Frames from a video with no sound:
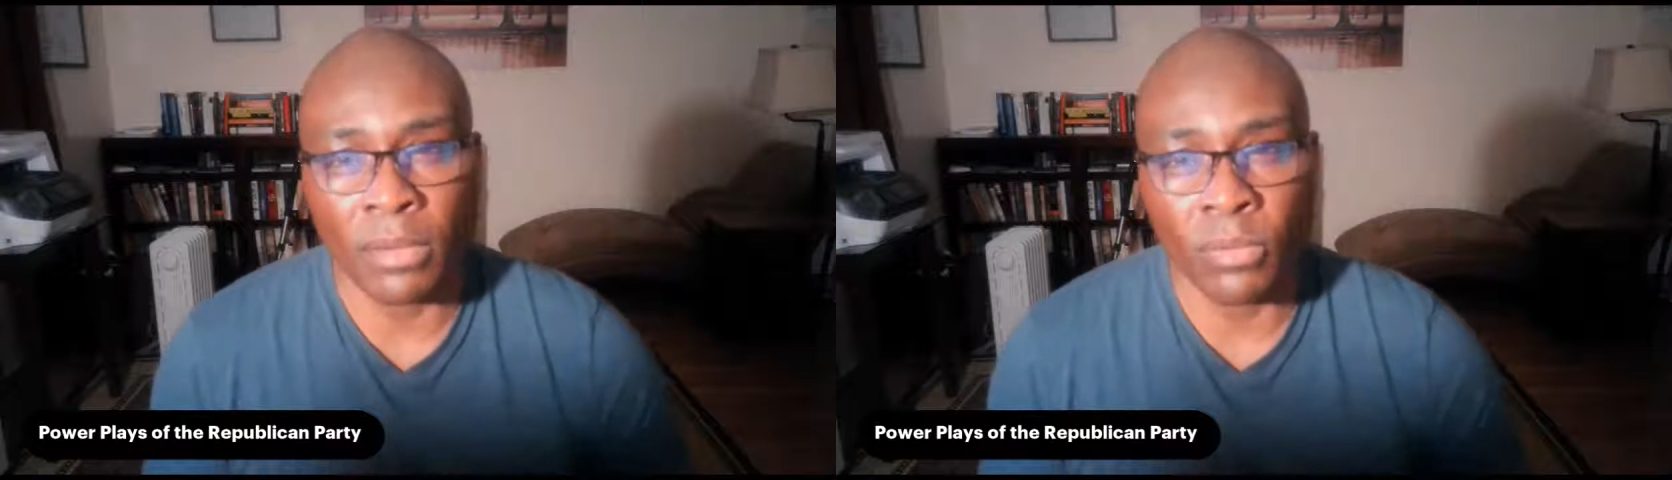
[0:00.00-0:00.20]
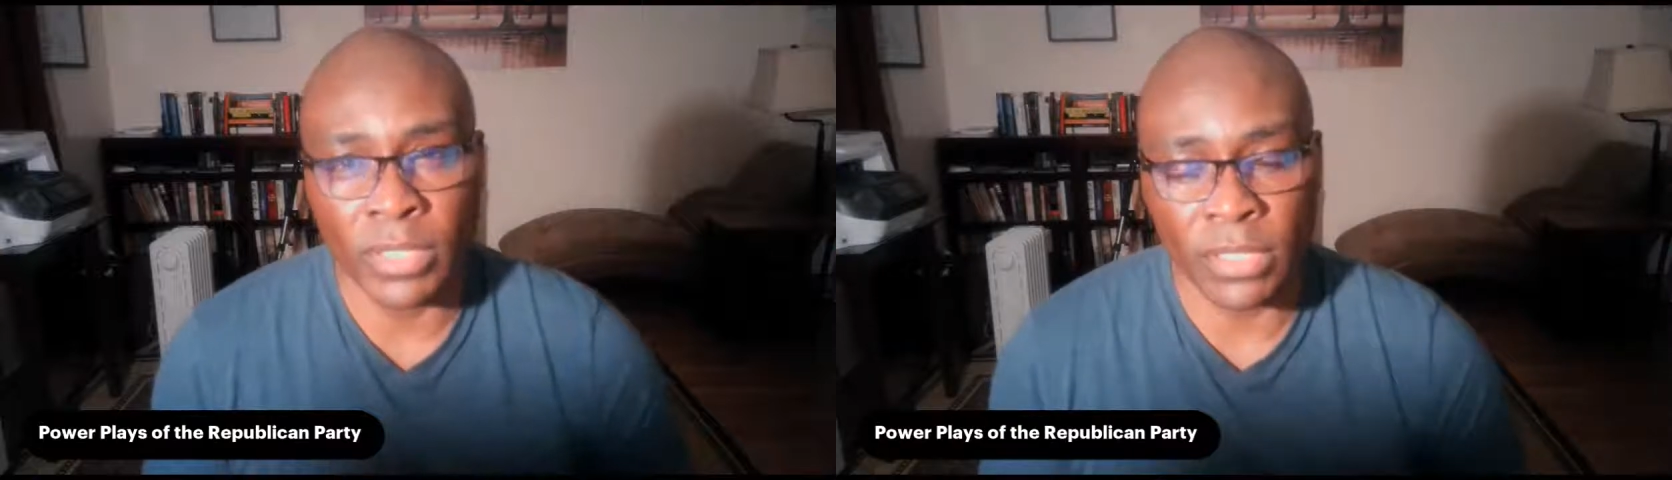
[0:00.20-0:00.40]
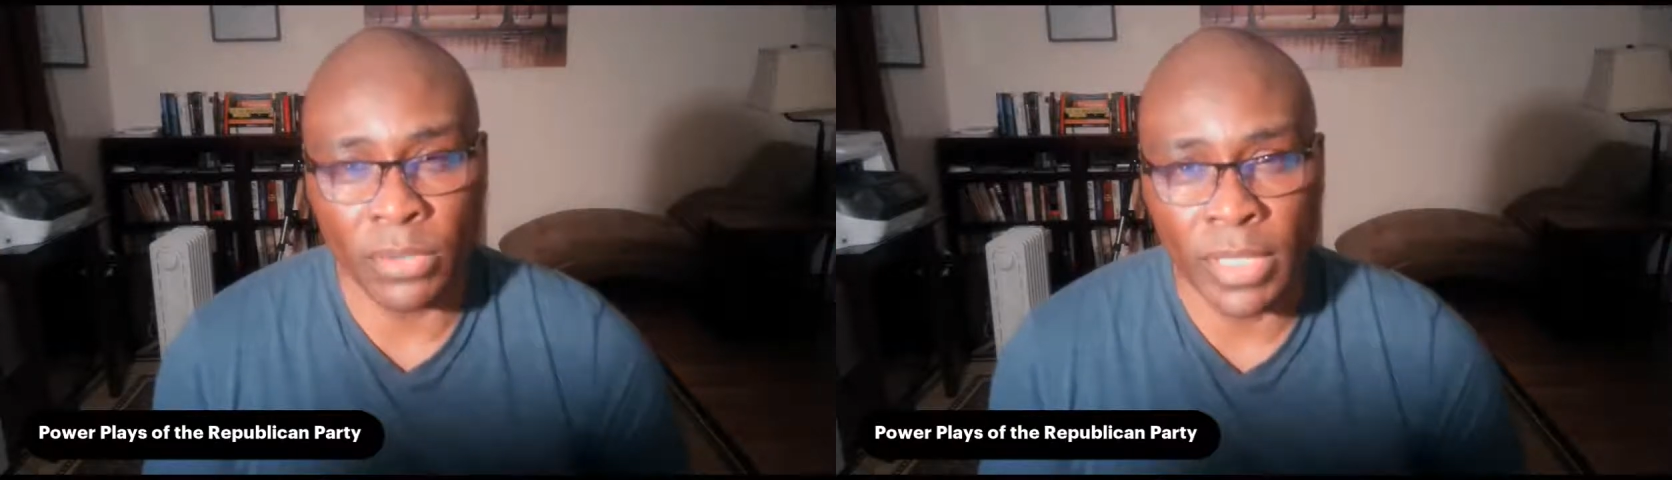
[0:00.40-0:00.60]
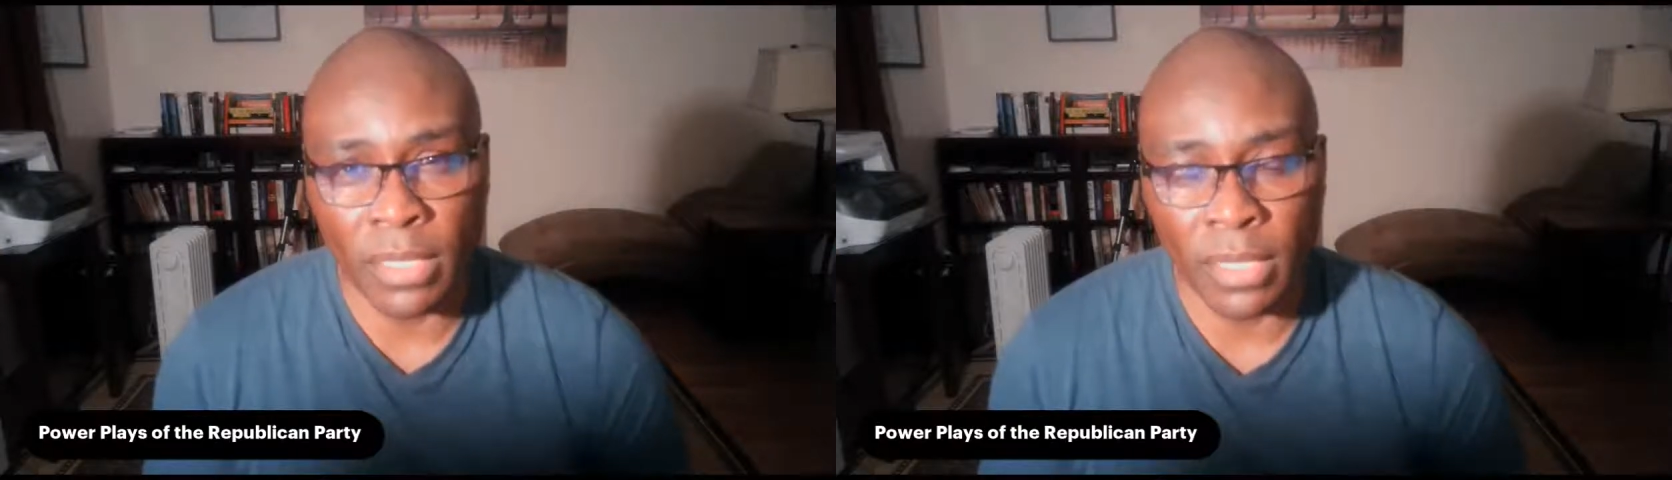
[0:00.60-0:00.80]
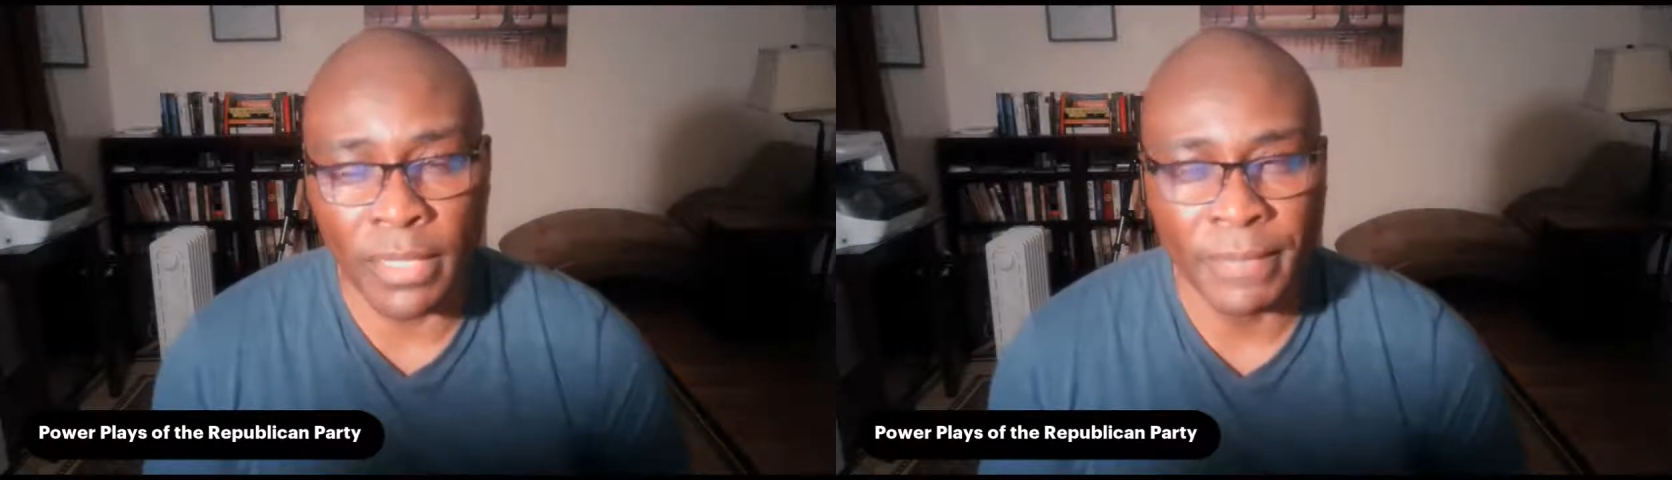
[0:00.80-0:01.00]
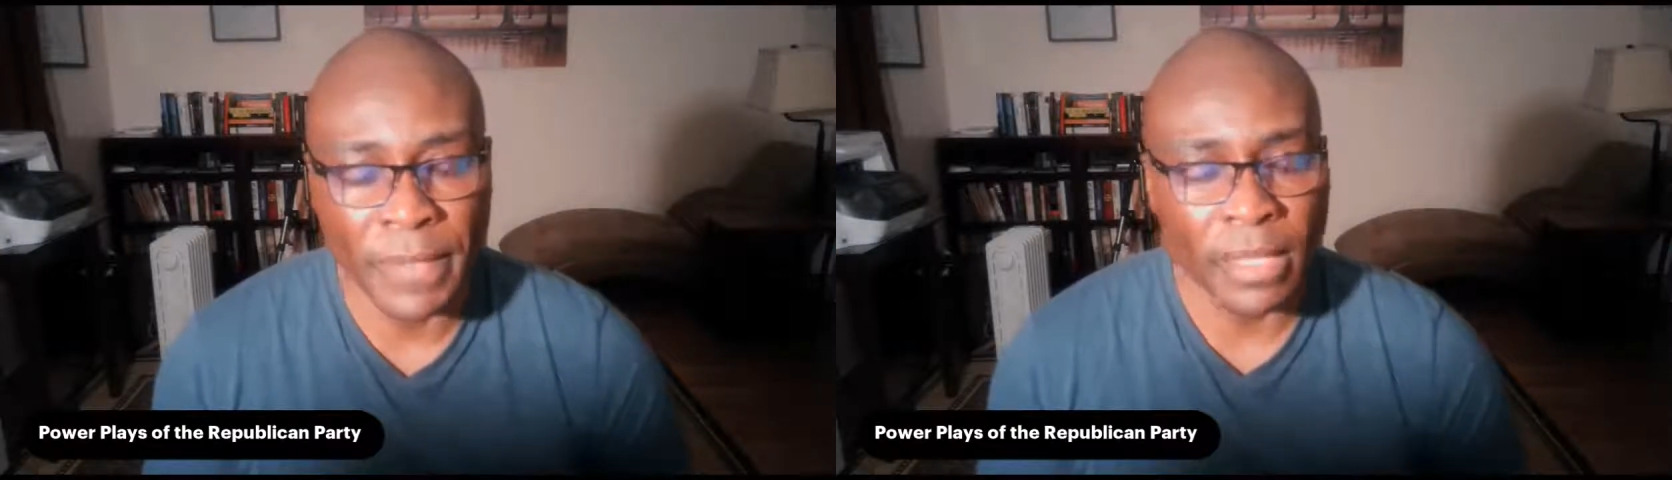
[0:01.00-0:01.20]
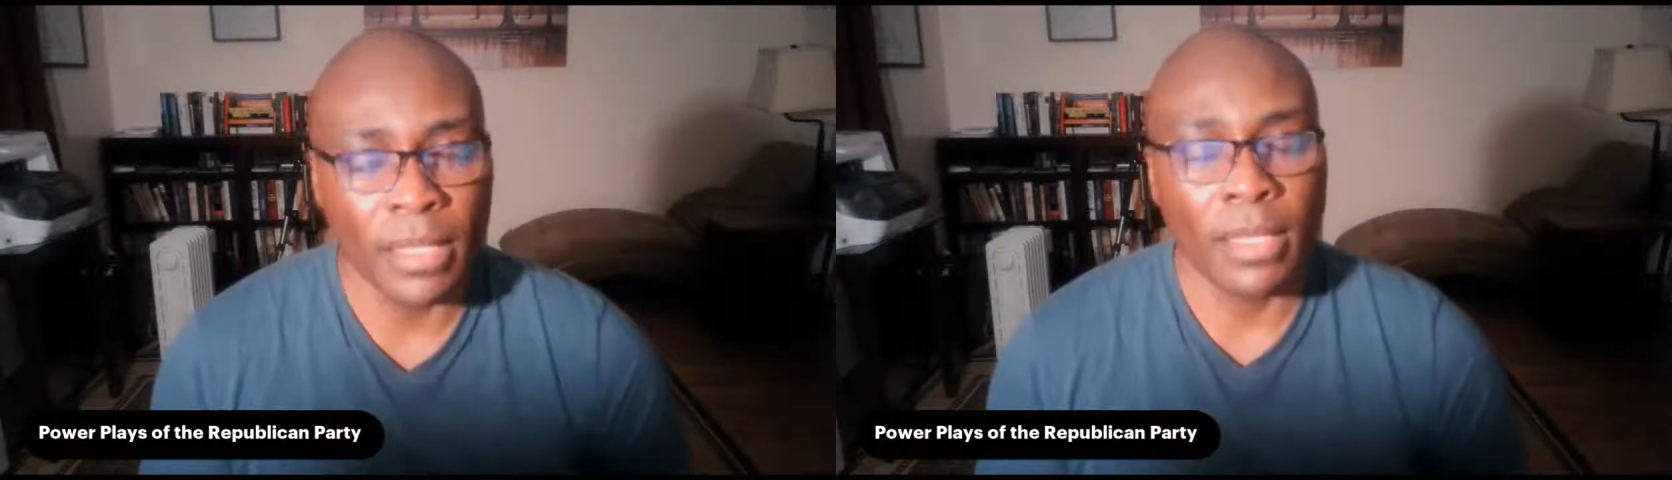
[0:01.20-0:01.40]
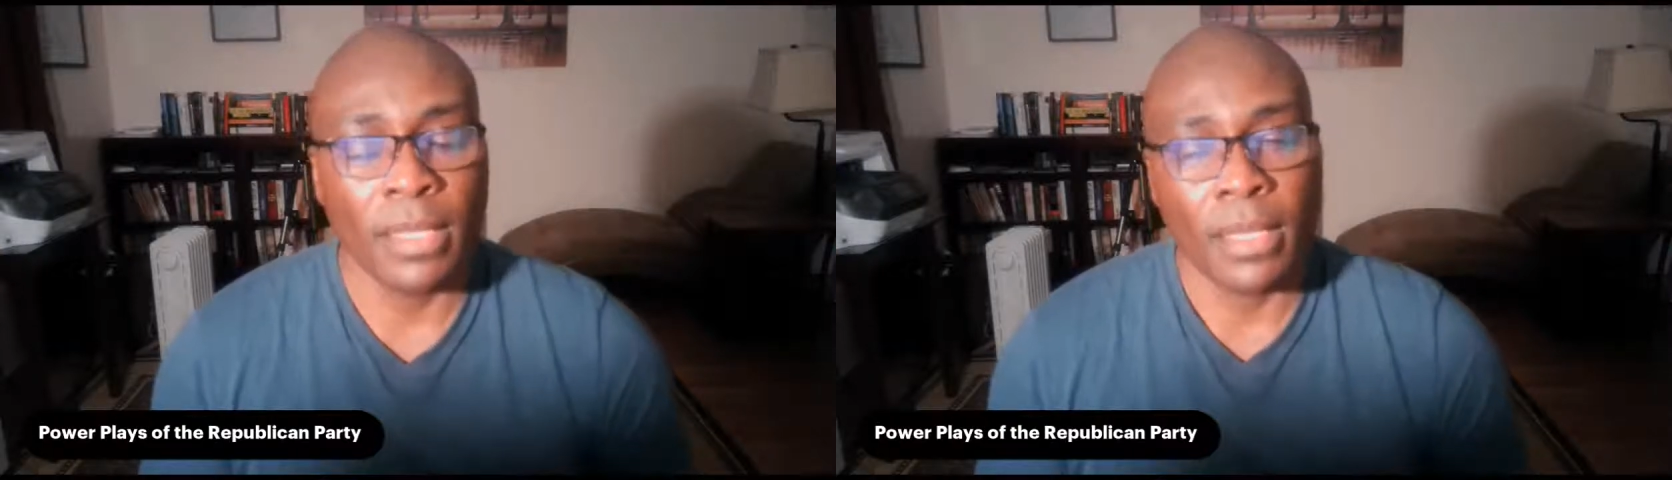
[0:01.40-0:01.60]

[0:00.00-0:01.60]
what's going on.